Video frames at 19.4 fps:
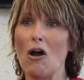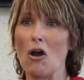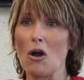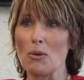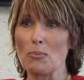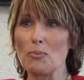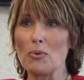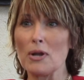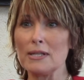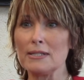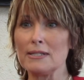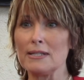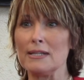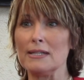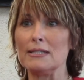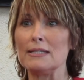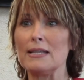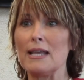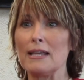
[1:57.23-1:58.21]
our
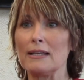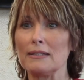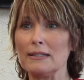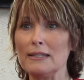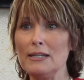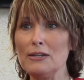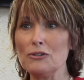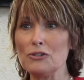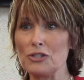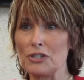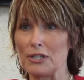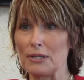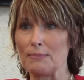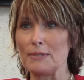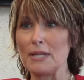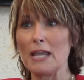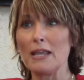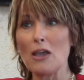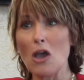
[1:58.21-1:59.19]
president take
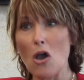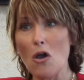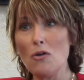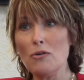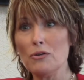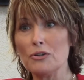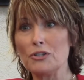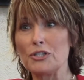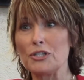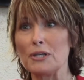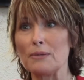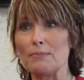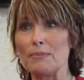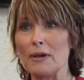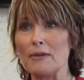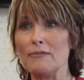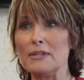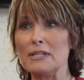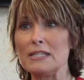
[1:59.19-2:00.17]
leadership, take
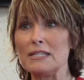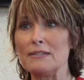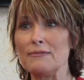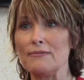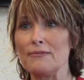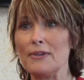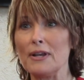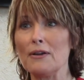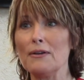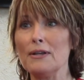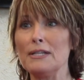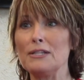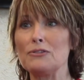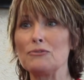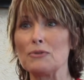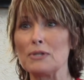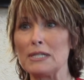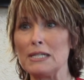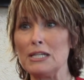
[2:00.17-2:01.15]
ownership of this very
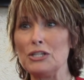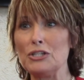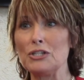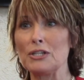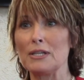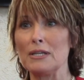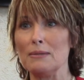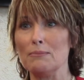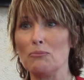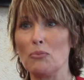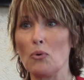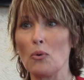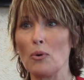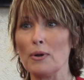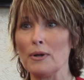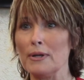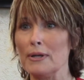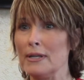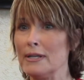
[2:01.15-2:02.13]
strategic,
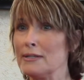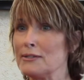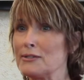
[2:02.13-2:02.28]
important,